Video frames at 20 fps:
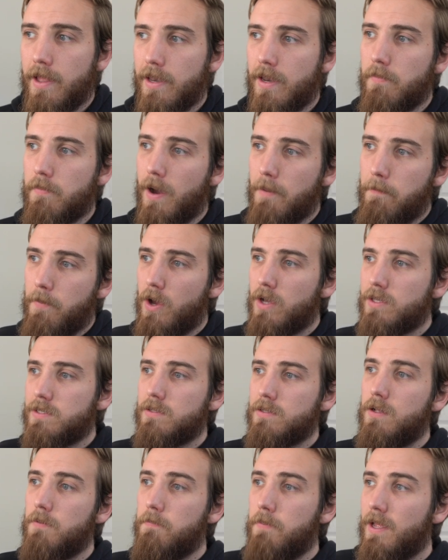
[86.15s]
Now, my
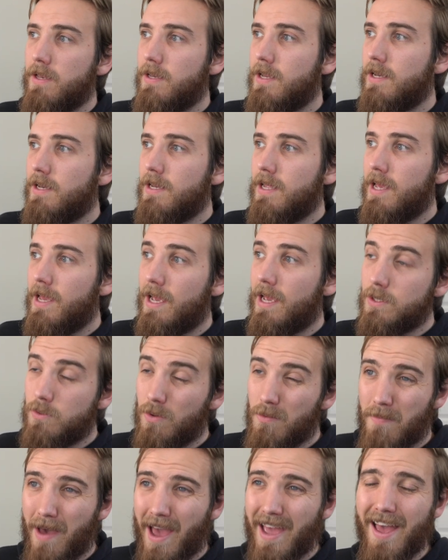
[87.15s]
personal opinion is we
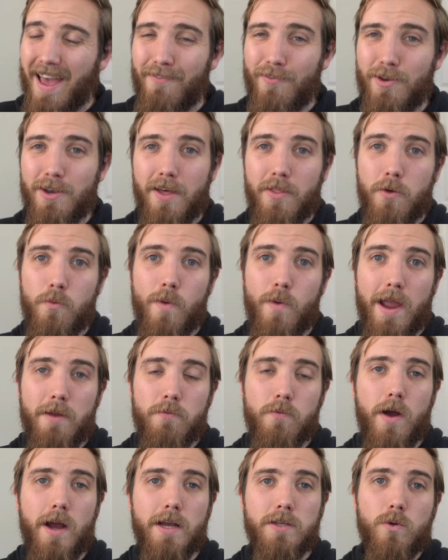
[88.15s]
may have another rate
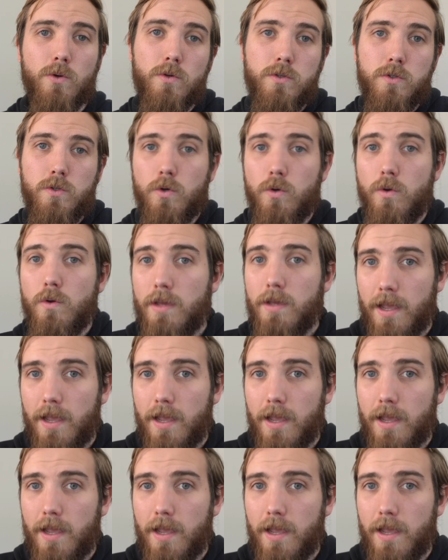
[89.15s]
rise or two